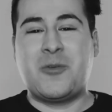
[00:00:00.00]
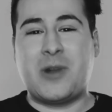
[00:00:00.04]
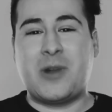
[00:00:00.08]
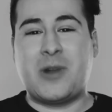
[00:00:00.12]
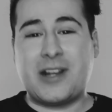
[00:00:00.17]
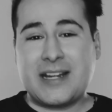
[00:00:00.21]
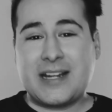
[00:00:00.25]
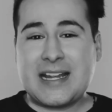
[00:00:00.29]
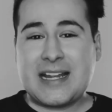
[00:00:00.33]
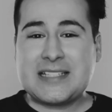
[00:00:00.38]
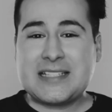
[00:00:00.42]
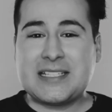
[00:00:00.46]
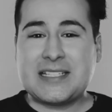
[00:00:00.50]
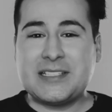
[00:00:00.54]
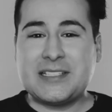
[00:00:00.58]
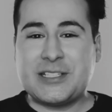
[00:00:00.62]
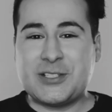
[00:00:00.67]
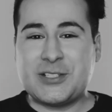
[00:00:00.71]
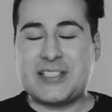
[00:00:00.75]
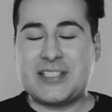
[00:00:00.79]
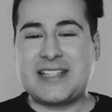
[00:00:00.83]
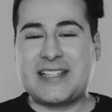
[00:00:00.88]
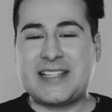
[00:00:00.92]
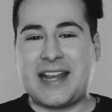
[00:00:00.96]
Where it gets a
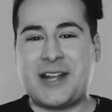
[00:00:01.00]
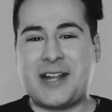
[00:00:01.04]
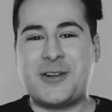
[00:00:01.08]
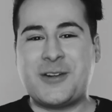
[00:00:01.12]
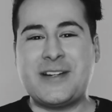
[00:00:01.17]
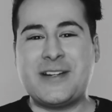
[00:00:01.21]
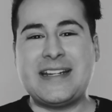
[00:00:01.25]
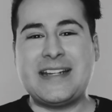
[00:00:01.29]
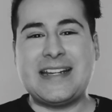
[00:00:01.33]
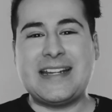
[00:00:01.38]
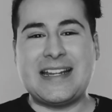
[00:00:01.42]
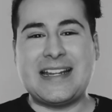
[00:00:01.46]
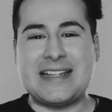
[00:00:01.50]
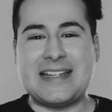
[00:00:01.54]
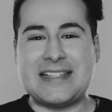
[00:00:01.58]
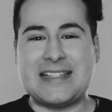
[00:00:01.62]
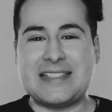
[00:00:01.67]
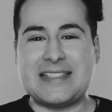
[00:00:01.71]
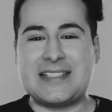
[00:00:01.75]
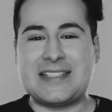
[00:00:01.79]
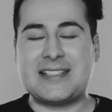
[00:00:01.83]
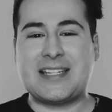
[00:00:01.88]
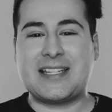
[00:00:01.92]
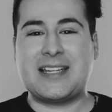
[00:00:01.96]
little scary
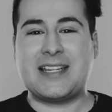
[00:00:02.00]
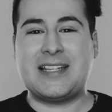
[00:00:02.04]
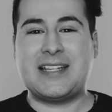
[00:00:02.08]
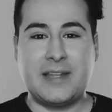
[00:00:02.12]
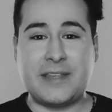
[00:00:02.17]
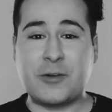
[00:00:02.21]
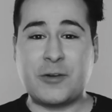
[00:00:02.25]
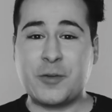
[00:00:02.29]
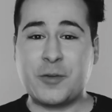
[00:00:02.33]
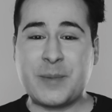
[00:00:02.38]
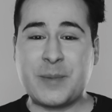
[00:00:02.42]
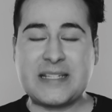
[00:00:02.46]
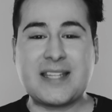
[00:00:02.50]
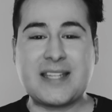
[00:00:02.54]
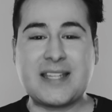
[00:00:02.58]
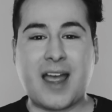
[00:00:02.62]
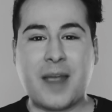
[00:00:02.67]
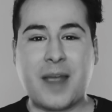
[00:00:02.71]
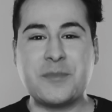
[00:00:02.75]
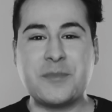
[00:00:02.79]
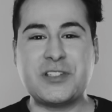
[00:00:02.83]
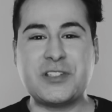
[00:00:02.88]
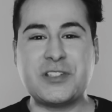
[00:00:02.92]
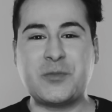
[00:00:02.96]
is there would be
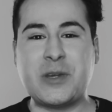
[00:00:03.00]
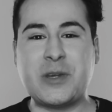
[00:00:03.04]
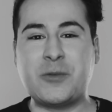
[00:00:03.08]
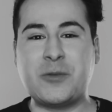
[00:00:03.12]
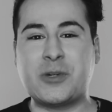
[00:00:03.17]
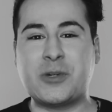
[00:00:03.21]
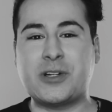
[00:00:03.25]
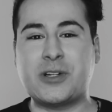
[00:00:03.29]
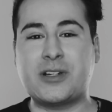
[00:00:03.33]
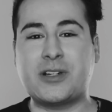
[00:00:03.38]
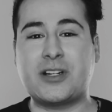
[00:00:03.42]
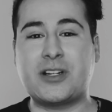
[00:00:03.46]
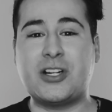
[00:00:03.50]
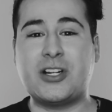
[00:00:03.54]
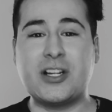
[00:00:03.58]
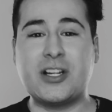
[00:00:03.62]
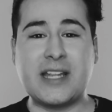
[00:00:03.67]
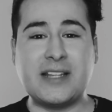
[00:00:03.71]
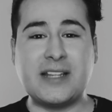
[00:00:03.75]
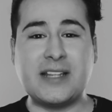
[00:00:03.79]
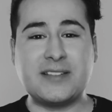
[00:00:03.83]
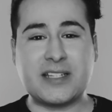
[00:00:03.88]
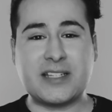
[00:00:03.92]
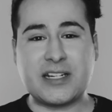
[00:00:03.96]
times we were
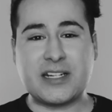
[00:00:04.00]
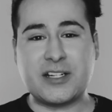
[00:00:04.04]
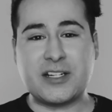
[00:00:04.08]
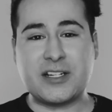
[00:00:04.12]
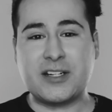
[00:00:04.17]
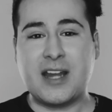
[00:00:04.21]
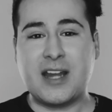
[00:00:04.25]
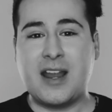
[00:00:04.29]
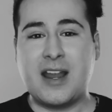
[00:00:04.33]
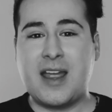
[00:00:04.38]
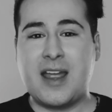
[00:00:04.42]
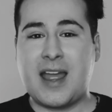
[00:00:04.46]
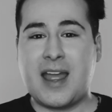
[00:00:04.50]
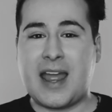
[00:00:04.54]
cooking dinner